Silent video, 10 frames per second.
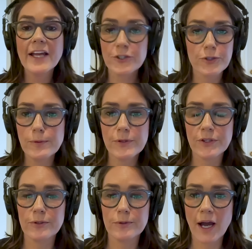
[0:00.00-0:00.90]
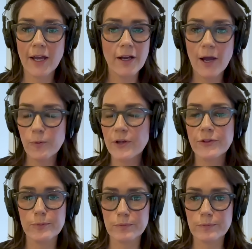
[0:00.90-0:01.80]
I agree with you. I
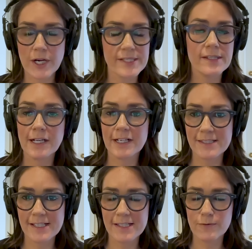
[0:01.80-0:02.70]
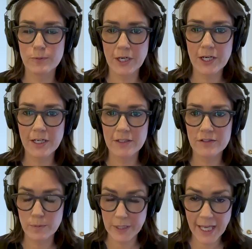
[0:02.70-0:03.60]
want the President of the United States of America
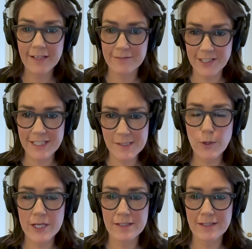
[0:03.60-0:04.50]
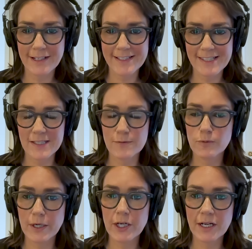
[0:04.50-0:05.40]
to behave like he's the President of the United States of
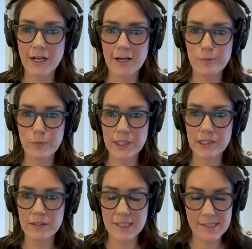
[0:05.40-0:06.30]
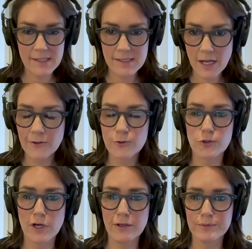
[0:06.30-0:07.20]
America. But this is Donald
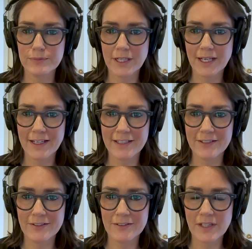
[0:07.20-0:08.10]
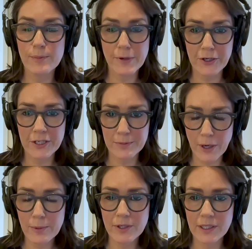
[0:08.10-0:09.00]
Trump, and the American
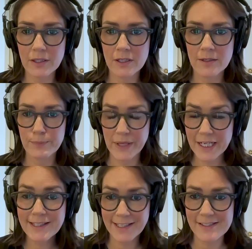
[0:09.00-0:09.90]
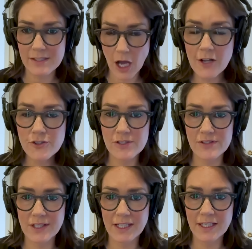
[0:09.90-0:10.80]
public picked this
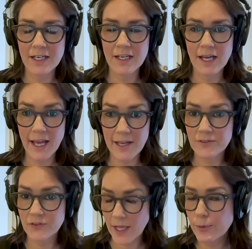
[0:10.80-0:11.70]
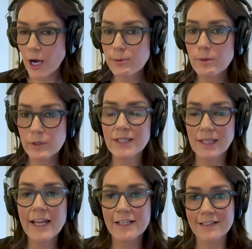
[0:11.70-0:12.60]
consciously. And they probably
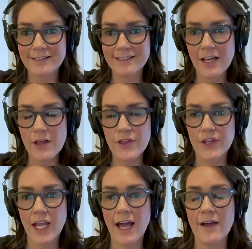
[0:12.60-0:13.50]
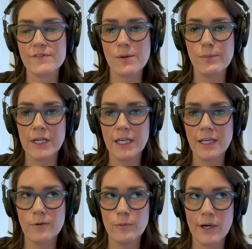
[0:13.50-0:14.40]
like that they have
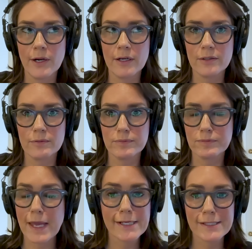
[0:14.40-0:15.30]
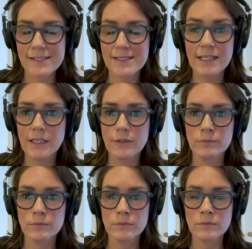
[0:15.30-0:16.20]
somebody where they can see
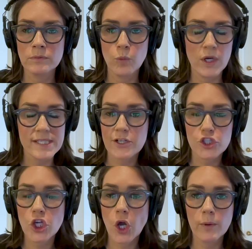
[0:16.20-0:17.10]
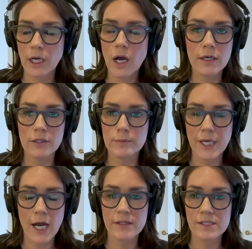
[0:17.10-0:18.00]
what's actually going on
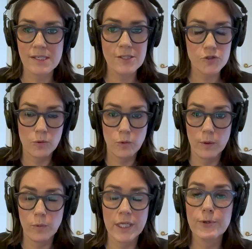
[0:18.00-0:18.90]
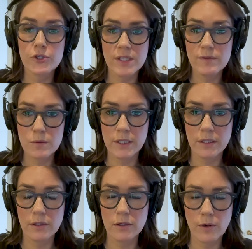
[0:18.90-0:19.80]
behind the scenes, or what he perceives to
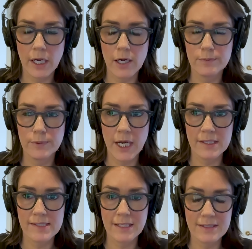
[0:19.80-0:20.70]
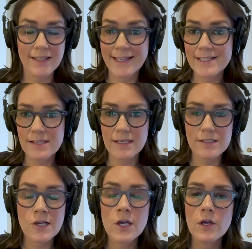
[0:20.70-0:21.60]
be going on behind the scenes, that this
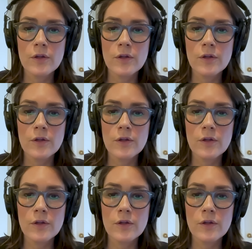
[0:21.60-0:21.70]
is